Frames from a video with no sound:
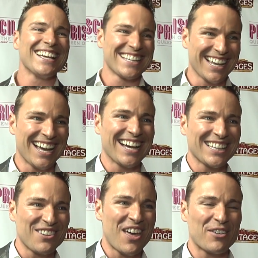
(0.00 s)
Yeah, I
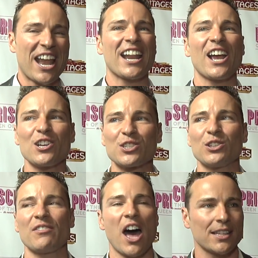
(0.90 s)
love that one, and I also
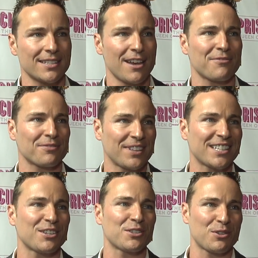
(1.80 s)
love Hot Stuff.
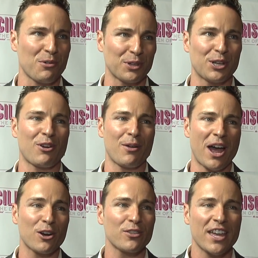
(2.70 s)
That's also a really great one.
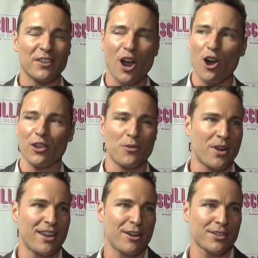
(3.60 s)
I heard that in the car on the
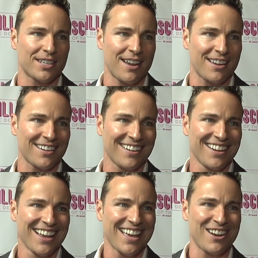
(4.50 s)
way here tonight,
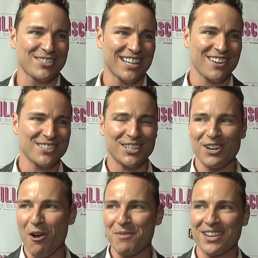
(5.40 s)
and I was like, oh, it's a
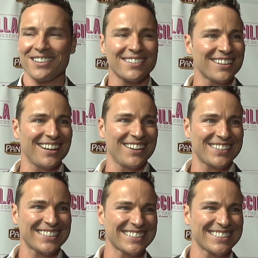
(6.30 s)
good omen, you know?